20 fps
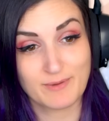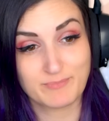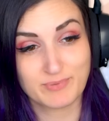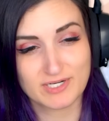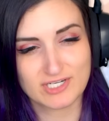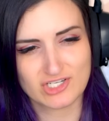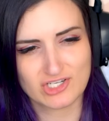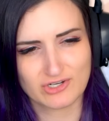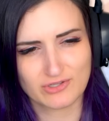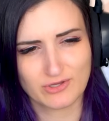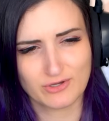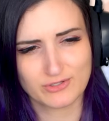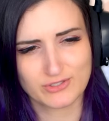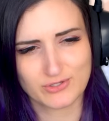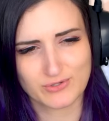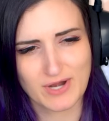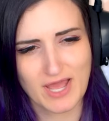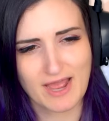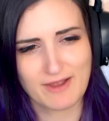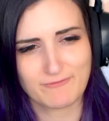I'm pretty sure those
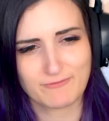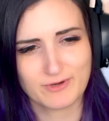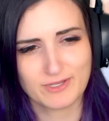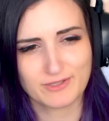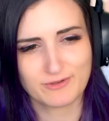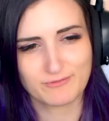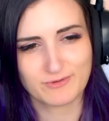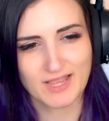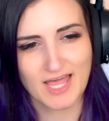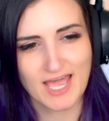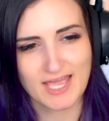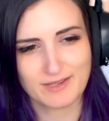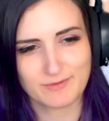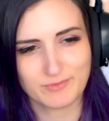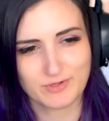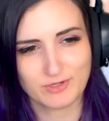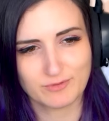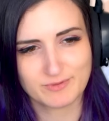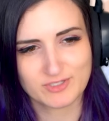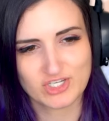are not really
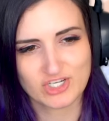reliable, but